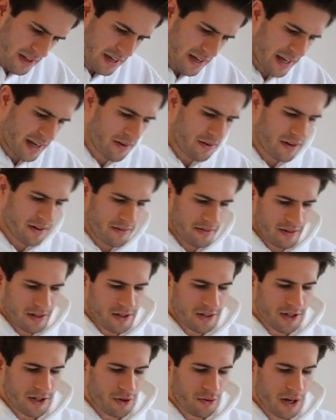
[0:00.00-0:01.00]
Anyway,
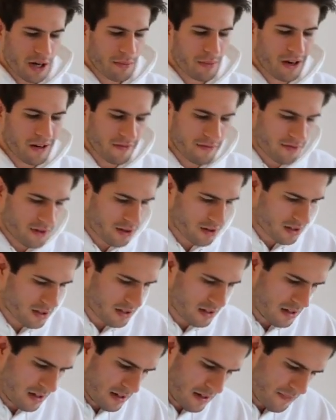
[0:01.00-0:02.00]
there's the quick brown
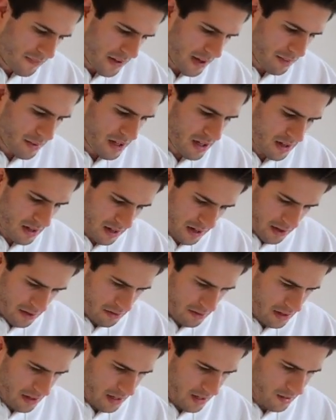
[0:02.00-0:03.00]
fox. I mean, I
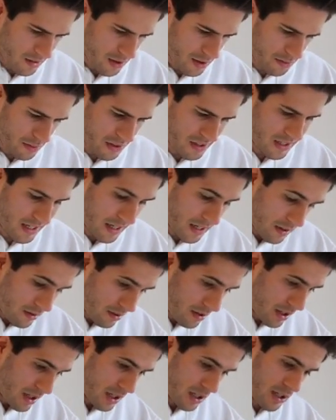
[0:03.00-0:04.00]
don't think it looks
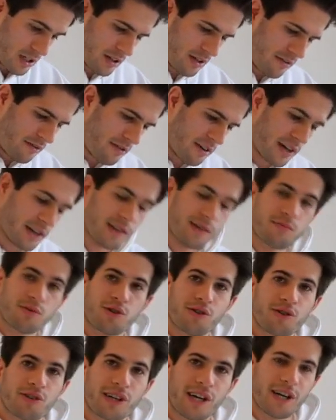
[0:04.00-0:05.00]
particularly good. In fact, I'm
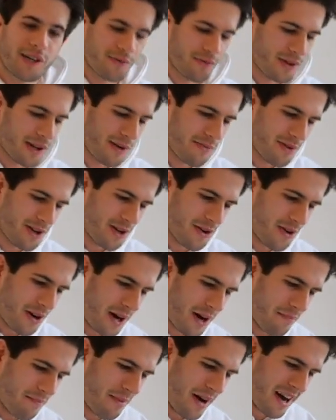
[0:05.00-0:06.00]
sure you guys will let me know
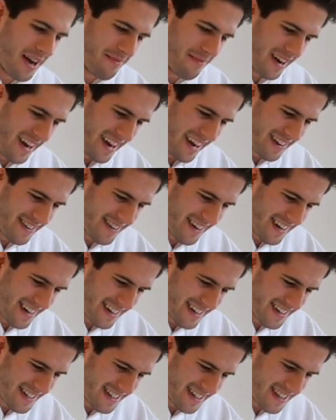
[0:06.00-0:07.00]
how bad my handwriting
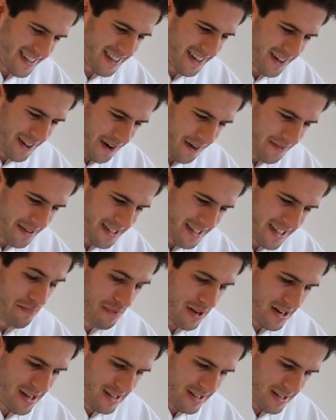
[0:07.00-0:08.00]
is in the comments.
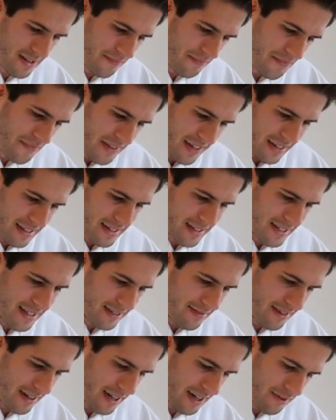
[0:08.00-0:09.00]
But let's see
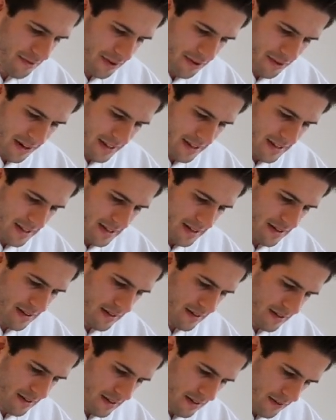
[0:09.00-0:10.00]
if I can rewrite this
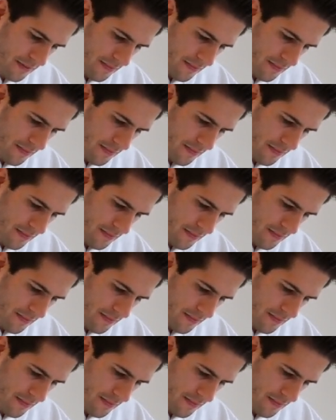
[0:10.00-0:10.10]
here.